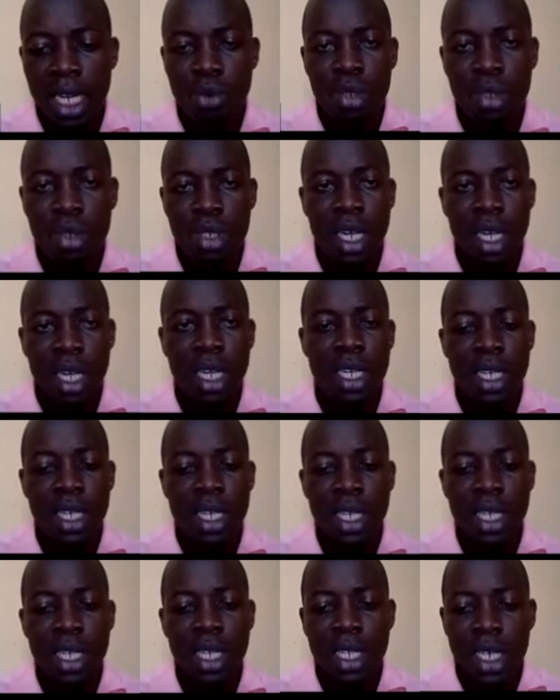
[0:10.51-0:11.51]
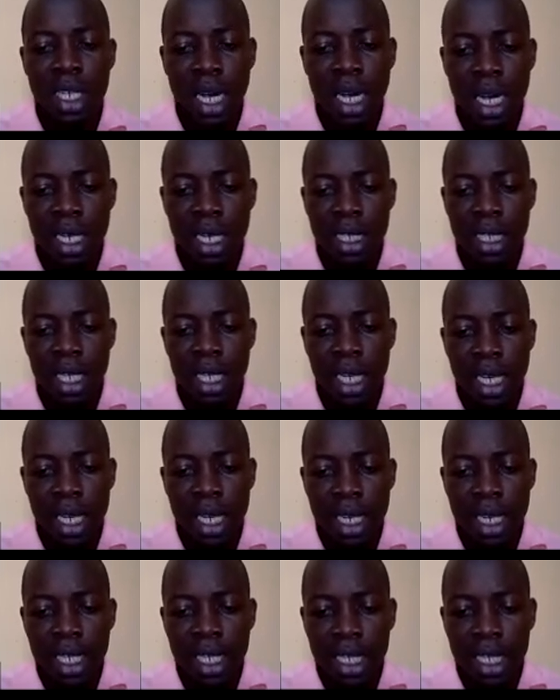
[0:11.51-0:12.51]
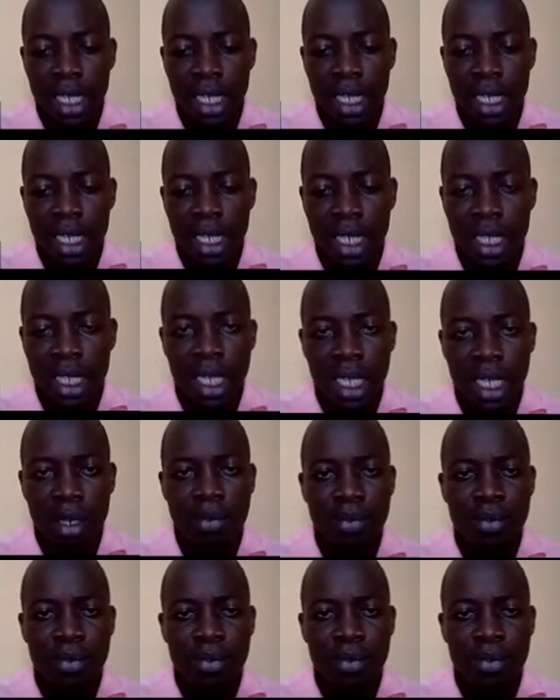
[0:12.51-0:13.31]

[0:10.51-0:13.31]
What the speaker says: footer and the heading itself.